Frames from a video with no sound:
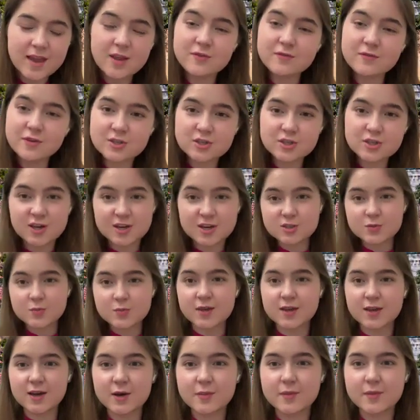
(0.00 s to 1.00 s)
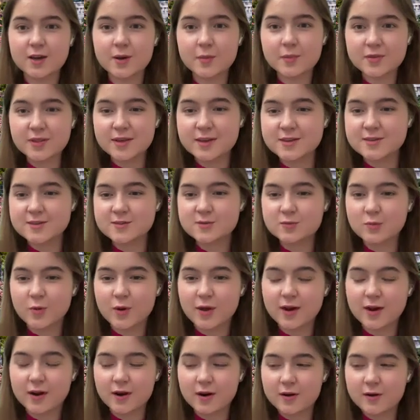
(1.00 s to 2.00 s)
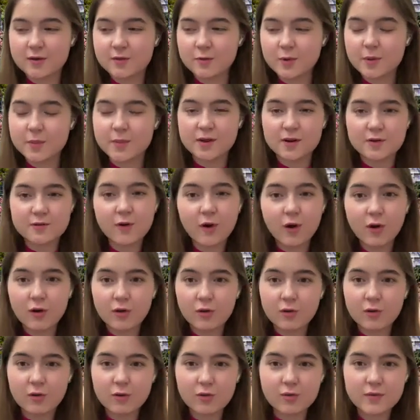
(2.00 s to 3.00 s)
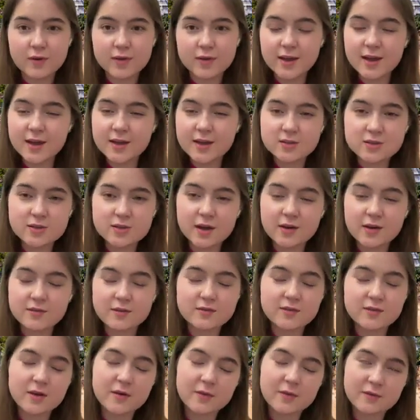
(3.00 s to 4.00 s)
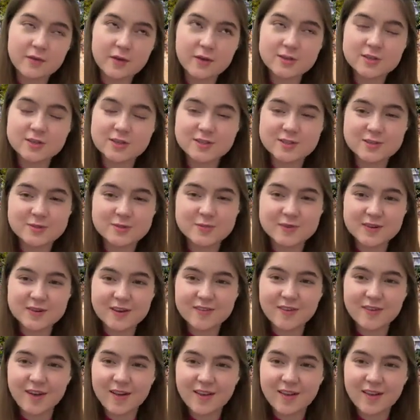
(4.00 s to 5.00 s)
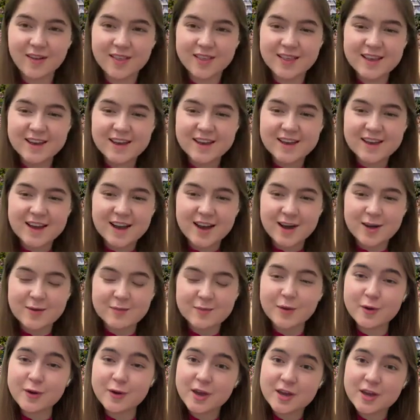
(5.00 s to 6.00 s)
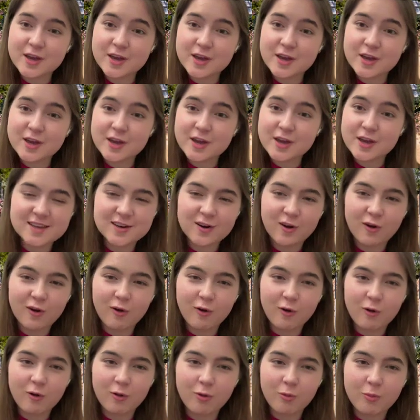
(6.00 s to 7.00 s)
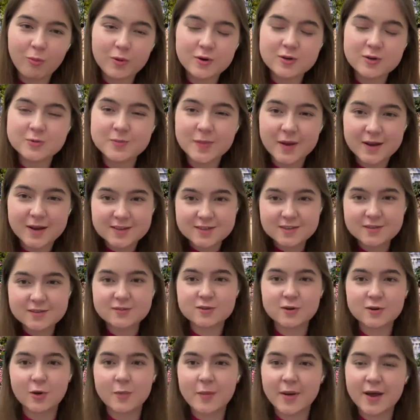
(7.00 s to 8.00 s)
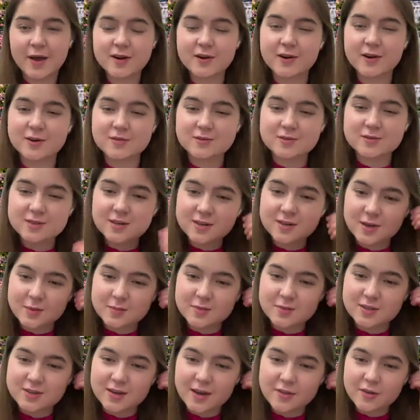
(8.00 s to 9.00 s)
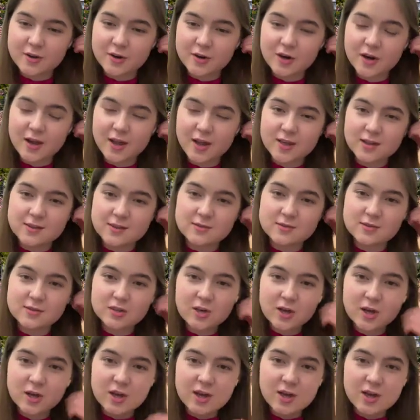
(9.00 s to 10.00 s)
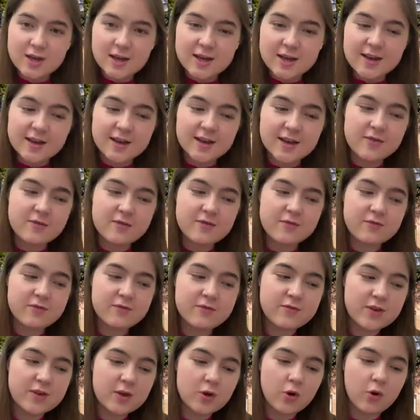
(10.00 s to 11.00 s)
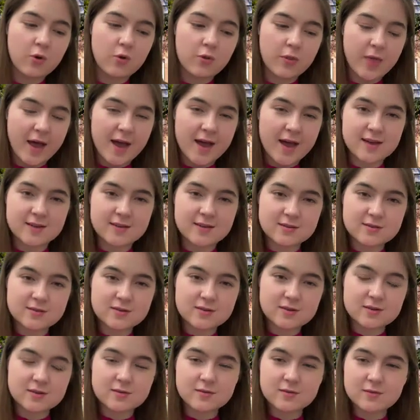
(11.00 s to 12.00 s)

envision us becoming a place where women of all age of not of all ages, but of all locations and all perspectives and all backgrounds can come together and feel that